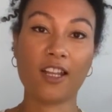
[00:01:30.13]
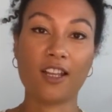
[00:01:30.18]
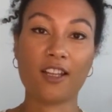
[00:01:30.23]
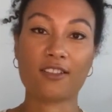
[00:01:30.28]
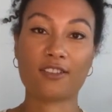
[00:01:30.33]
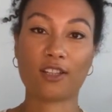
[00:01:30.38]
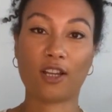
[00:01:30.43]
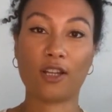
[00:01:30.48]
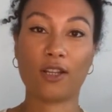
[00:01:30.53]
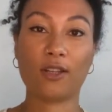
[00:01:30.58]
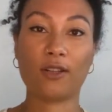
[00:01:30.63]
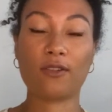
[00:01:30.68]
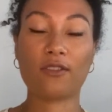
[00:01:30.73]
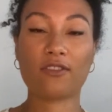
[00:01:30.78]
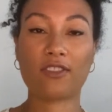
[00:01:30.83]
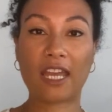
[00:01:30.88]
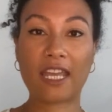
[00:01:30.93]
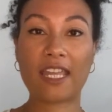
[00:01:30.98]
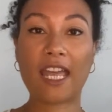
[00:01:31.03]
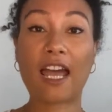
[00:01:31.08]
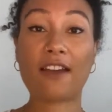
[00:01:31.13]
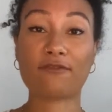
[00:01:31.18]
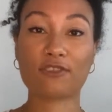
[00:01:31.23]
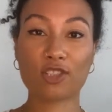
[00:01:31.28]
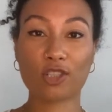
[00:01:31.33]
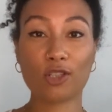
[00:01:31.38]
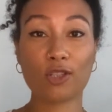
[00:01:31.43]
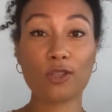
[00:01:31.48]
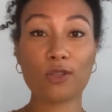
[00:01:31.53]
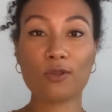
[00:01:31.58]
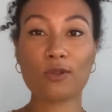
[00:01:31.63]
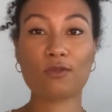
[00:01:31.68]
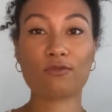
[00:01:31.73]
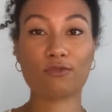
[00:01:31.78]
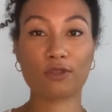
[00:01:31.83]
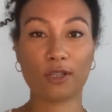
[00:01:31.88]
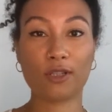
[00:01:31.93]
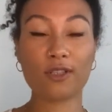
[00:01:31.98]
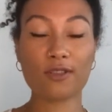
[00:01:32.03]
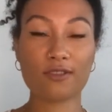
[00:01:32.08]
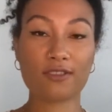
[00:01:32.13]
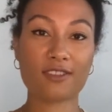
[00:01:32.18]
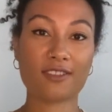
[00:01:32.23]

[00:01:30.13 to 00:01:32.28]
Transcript: So they have two routes.